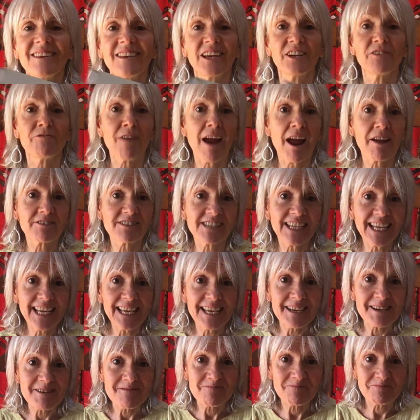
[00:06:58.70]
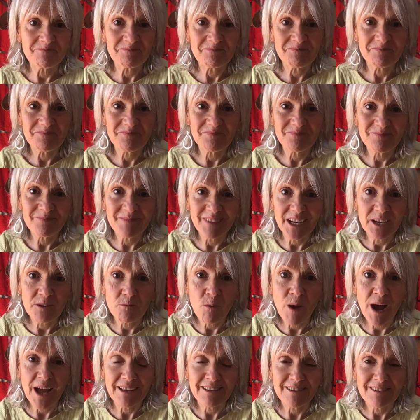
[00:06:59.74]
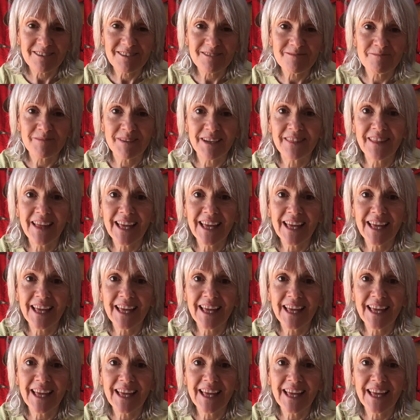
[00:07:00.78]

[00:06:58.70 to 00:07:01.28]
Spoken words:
And round here in Wales, in